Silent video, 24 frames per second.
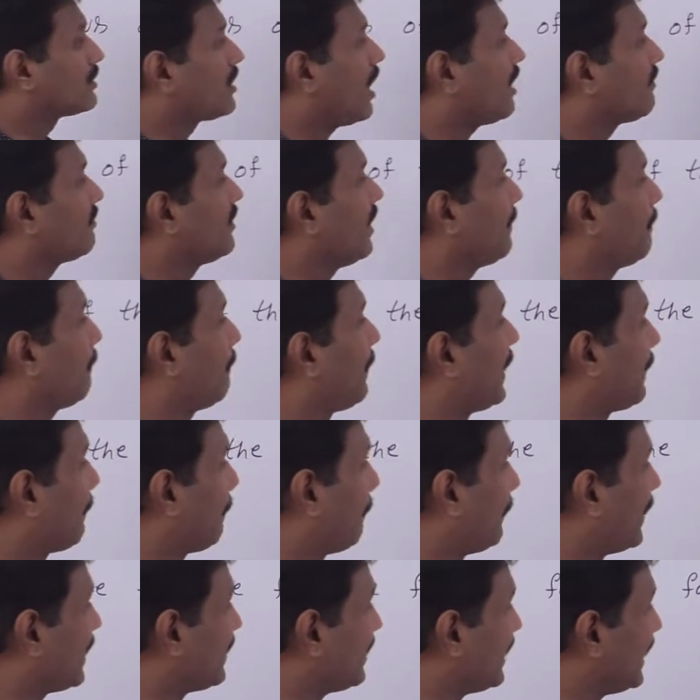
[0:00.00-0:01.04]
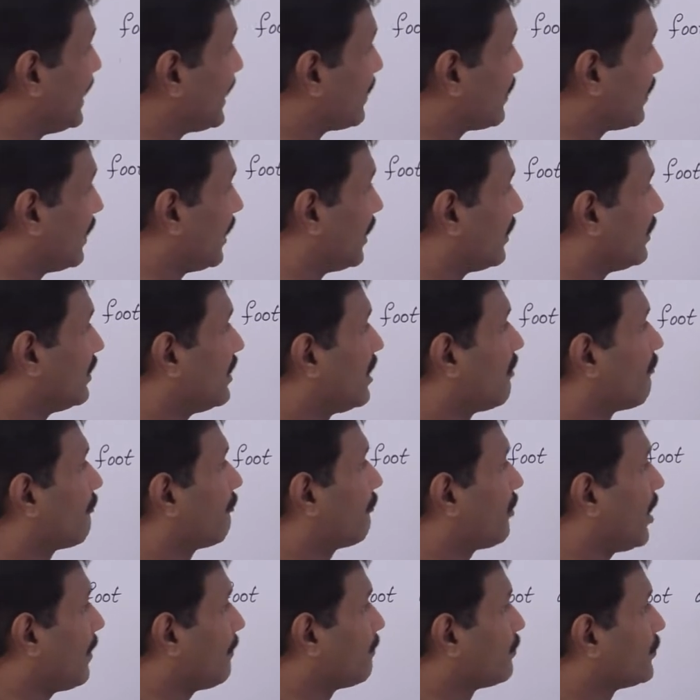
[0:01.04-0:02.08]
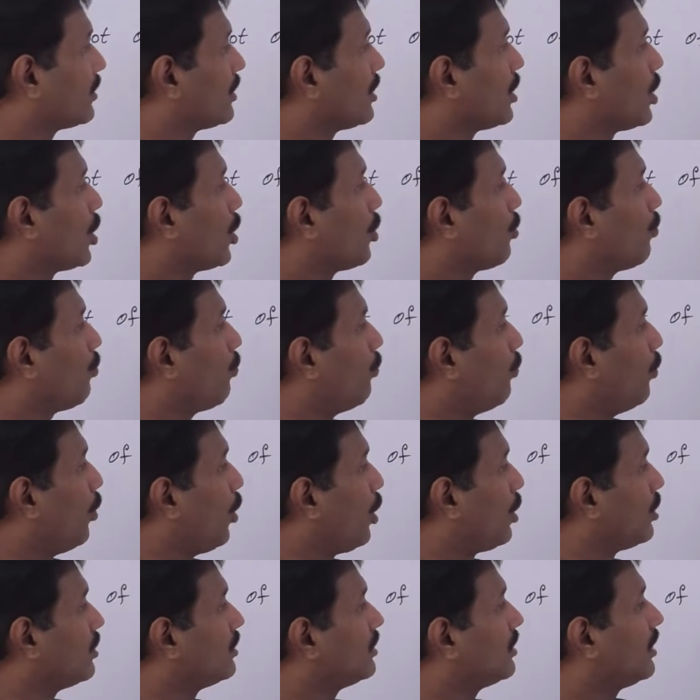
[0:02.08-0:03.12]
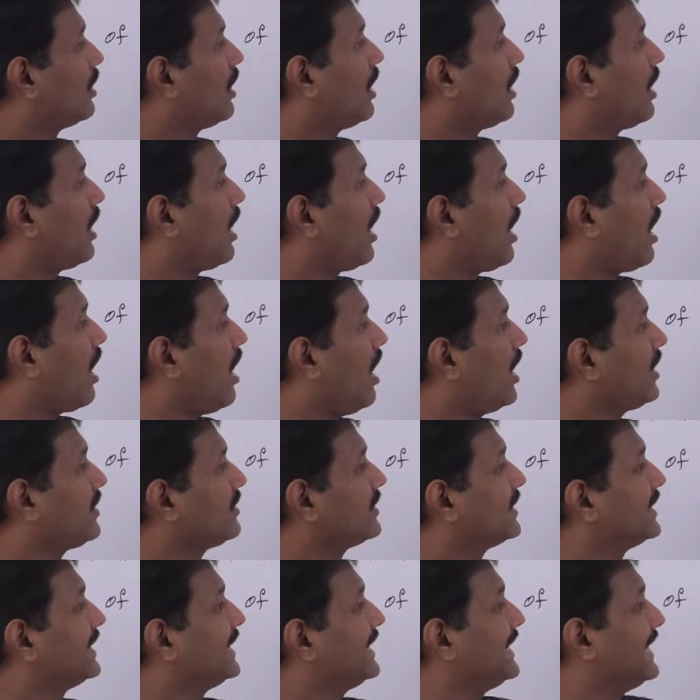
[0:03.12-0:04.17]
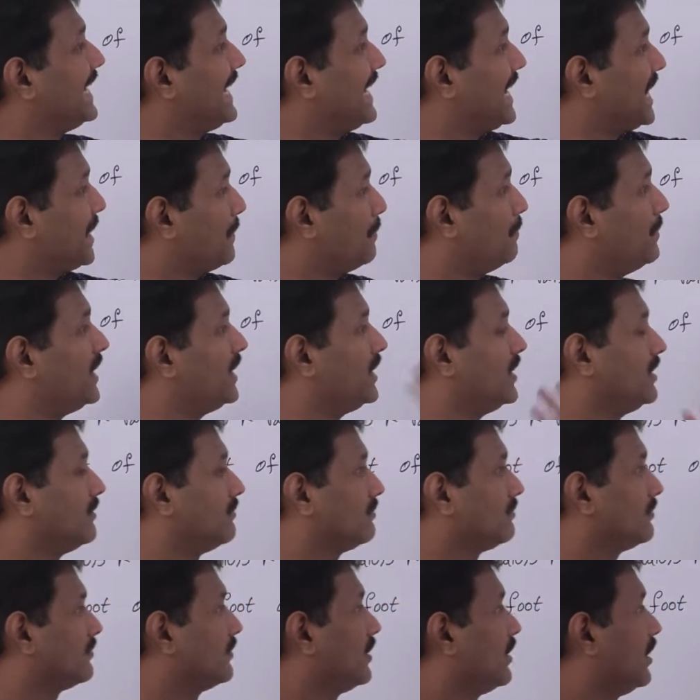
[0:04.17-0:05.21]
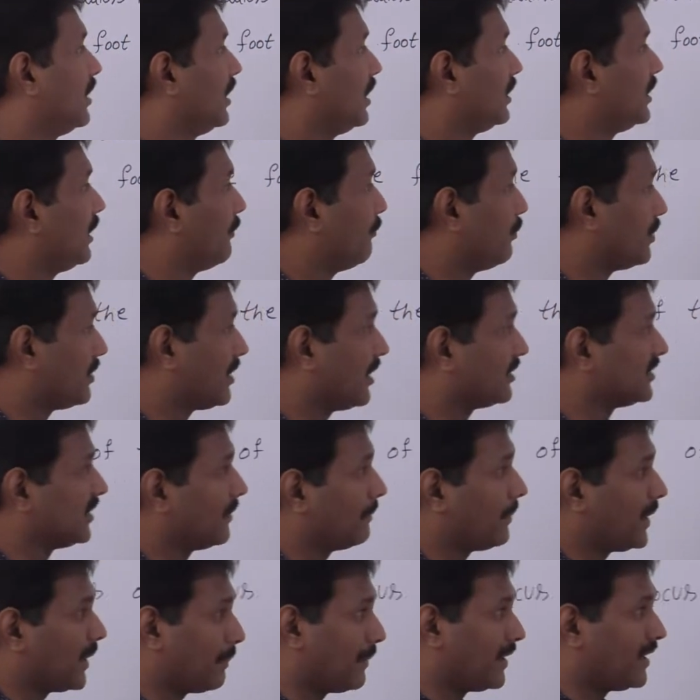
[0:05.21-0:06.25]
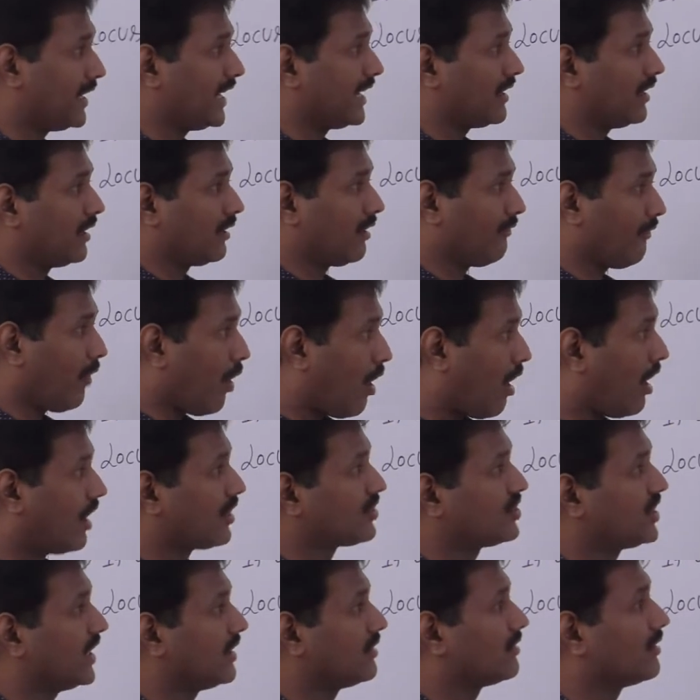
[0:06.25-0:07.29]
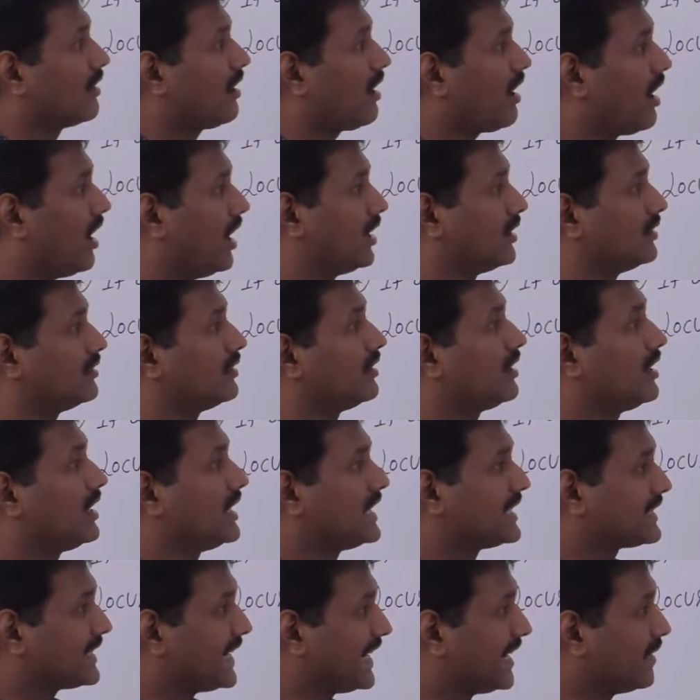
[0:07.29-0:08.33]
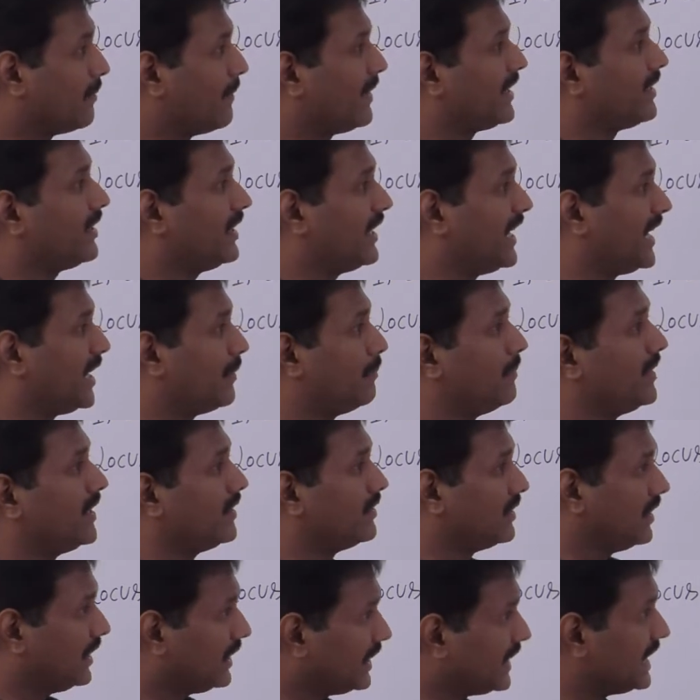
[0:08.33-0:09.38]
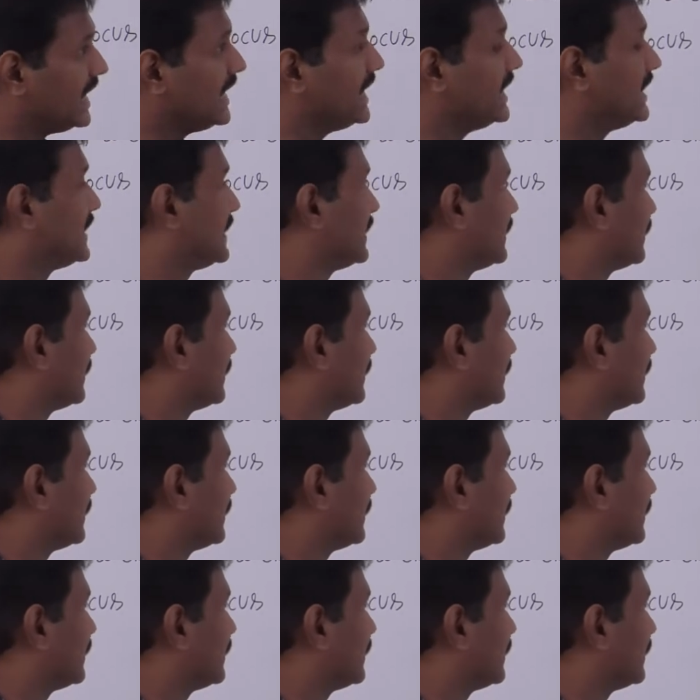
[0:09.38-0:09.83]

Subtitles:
of the perpendicular from O on AB, the foot of the perpendicular of origin on segment AB is,